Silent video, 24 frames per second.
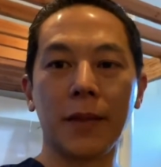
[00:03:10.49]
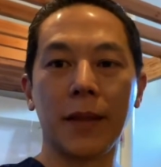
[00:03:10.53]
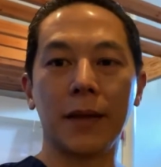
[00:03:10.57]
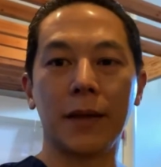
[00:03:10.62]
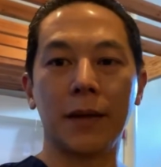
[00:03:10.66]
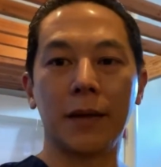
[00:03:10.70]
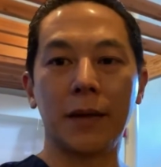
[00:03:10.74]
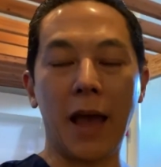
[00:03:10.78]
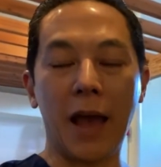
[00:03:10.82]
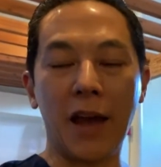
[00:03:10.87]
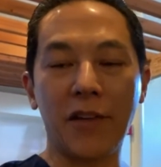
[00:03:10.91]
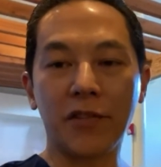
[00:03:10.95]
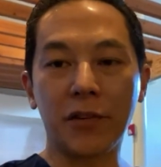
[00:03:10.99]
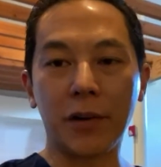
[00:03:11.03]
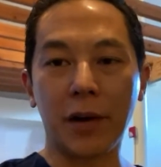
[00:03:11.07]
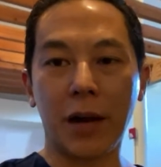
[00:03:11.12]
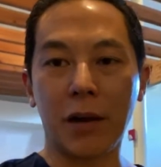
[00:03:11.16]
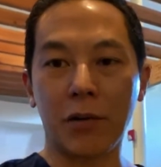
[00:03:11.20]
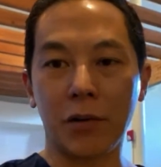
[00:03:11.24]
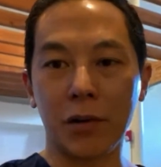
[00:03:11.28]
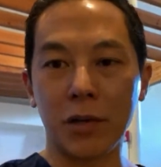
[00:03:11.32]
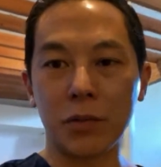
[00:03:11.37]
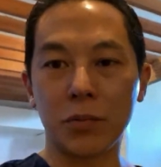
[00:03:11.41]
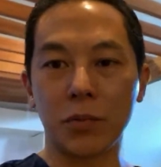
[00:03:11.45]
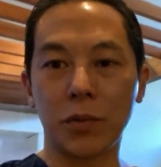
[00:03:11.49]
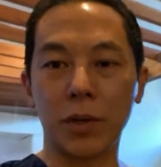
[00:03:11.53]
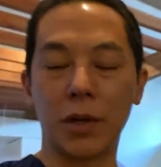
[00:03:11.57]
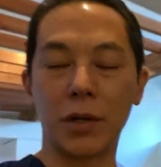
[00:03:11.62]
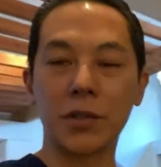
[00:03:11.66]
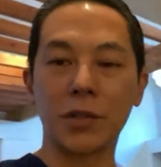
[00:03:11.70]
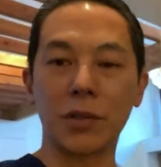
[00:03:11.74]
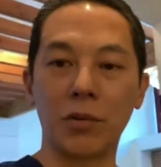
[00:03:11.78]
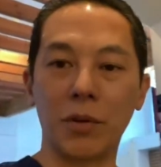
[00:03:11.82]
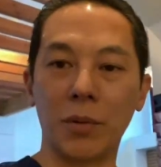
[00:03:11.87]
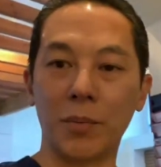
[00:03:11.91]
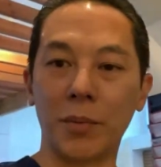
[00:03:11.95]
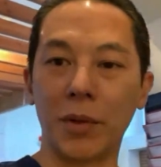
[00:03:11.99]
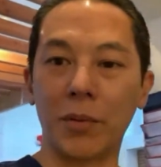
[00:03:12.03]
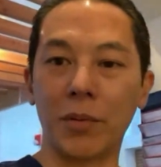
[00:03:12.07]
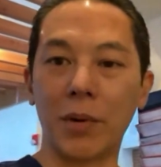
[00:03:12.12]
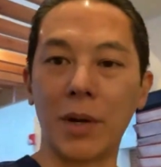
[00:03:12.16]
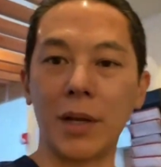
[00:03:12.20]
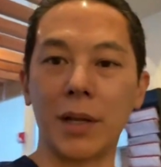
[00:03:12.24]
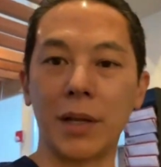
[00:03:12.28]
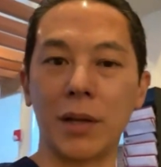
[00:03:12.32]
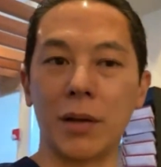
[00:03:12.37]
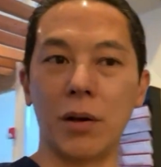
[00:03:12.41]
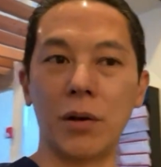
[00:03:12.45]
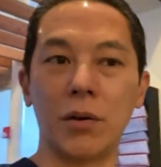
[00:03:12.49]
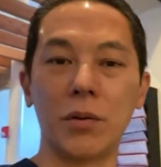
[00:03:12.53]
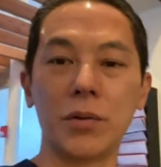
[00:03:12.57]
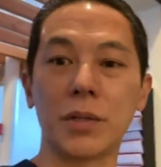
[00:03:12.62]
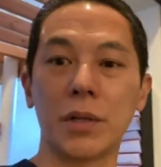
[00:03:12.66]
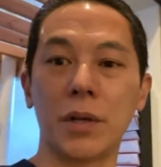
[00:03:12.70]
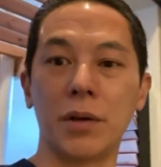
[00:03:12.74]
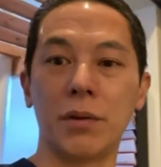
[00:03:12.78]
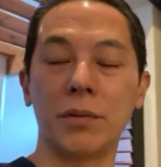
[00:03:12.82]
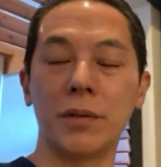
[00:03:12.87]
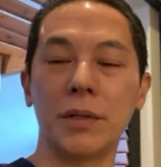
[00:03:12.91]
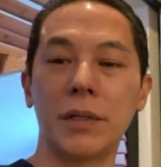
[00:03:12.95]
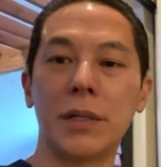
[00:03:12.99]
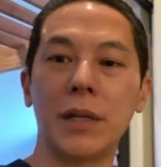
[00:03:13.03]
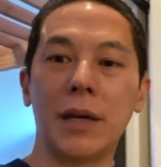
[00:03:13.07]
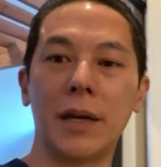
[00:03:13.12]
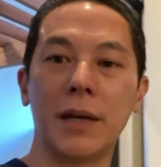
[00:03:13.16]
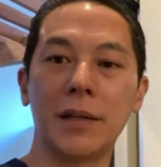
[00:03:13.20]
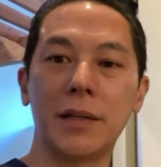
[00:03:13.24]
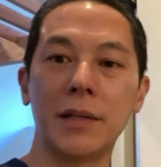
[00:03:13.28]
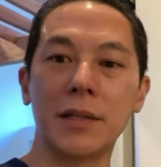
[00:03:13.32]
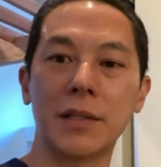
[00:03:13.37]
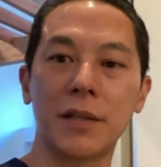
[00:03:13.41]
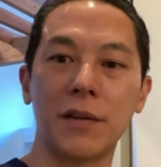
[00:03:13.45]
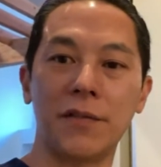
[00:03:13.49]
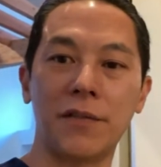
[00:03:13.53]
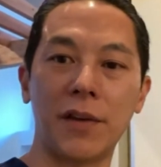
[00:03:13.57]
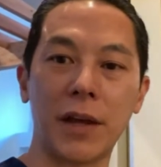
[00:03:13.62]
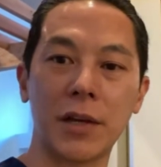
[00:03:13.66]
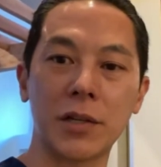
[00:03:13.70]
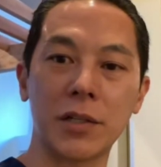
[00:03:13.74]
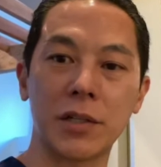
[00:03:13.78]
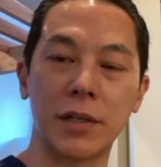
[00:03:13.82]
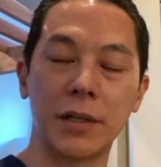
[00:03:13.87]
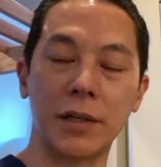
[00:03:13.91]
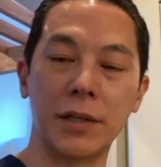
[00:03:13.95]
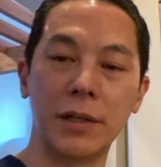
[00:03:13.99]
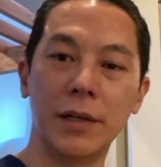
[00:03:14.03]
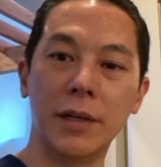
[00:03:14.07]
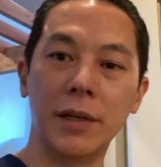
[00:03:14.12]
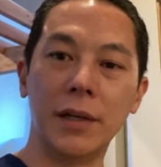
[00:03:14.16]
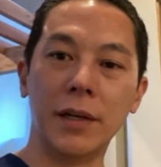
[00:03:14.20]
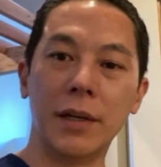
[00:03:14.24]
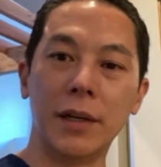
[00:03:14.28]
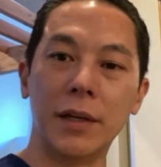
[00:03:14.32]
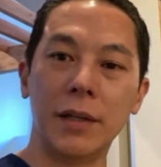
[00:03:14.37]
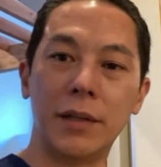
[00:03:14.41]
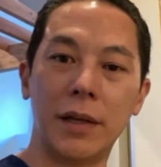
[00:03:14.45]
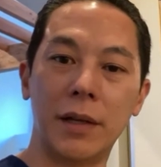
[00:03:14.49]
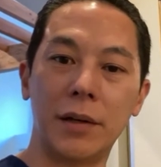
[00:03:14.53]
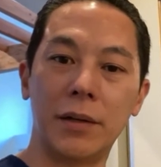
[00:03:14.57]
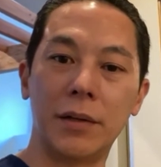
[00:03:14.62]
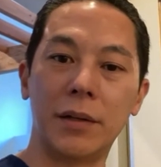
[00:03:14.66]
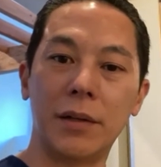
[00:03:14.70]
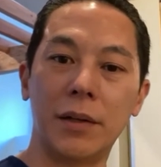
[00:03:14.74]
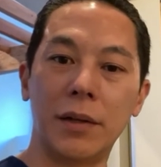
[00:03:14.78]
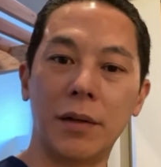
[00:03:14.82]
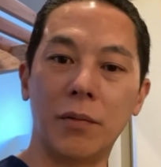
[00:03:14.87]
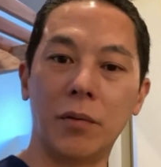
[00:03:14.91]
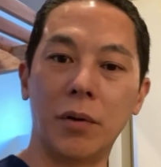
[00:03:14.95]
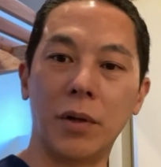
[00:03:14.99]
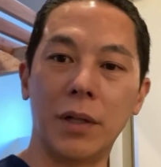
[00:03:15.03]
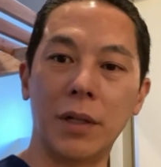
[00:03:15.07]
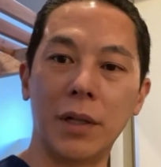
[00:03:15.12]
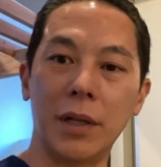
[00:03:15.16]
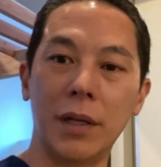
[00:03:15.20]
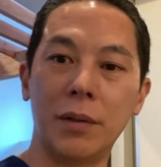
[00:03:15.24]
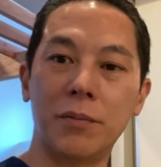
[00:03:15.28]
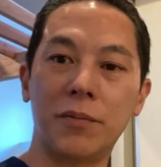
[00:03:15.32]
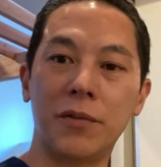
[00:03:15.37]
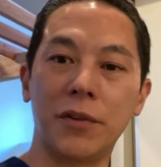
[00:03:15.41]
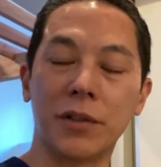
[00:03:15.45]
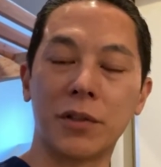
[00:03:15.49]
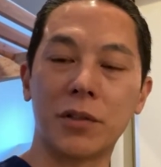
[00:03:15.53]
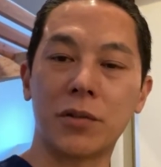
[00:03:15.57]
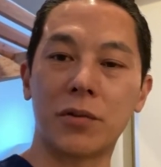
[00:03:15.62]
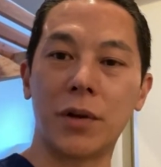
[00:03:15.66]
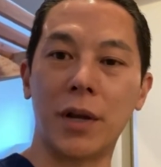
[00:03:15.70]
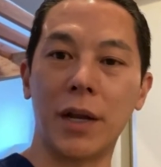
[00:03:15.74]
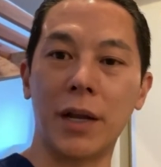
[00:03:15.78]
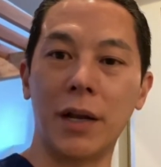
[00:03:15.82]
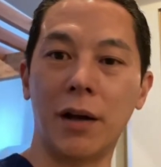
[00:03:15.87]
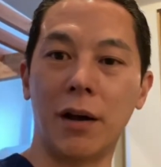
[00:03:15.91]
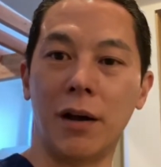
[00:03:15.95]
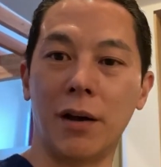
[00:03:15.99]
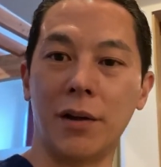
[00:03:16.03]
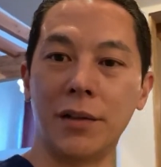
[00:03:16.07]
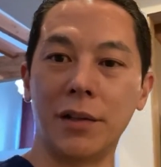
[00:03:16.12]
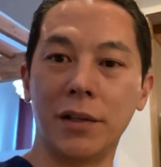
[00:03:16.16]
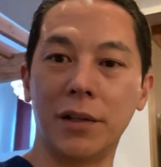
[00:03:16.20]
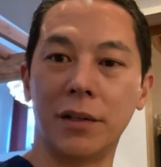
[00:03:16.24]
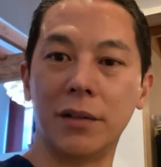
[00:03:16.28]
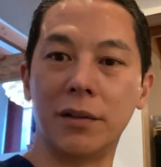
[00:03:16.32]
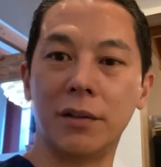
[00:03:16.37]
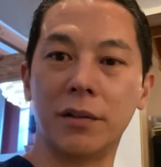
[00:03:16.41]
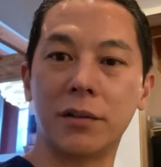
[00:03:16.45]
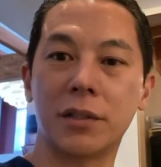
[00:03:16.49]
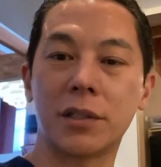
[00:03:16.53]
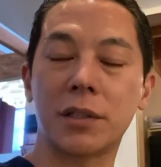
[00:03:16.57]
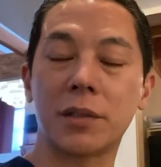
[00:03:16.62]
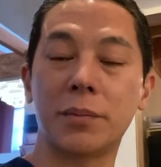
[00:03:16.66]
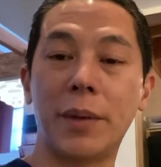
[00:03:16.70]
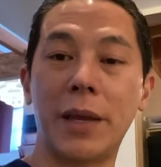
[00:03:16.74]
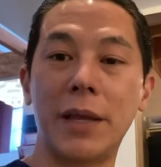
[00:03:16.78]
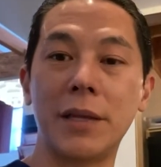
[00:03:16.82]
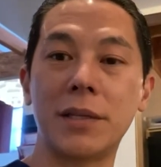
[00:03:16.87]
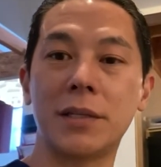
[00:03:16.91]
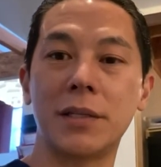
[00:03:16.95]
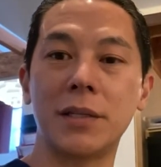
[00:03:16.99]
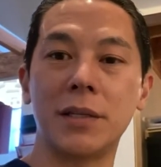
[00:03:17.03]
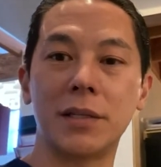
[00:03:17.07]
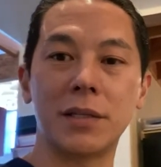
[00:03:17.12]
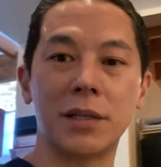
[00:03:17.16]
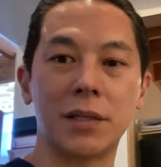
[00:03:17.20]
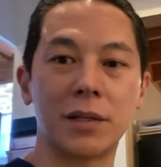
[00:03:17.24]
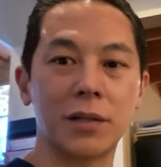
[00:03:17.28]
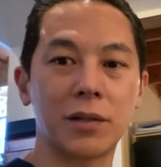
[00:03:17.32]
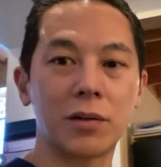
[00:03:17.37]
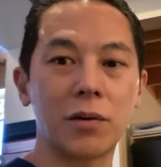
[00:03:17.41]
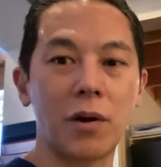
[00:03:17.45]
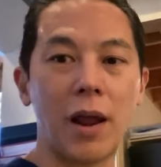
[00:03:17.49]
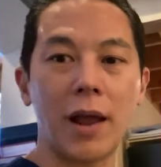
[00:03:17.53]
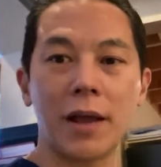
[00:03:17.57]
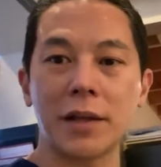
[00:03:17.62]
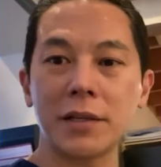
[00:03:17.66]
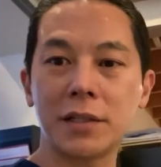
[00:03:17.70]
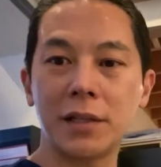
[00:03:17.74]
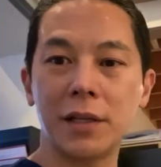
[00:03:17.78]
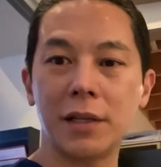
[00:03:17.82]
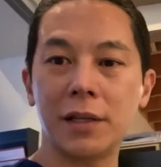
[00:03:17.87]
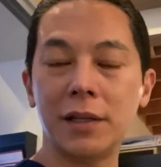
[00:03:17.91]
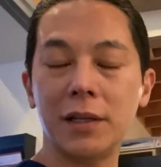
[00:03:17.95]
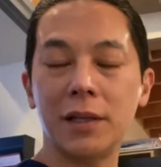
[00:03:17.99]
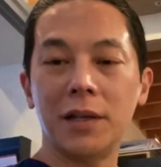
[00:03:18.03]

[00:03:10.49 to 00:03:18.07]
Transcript: After hours, we also will be running ozone disinfection that will infiltrate all the little spaces and cracks that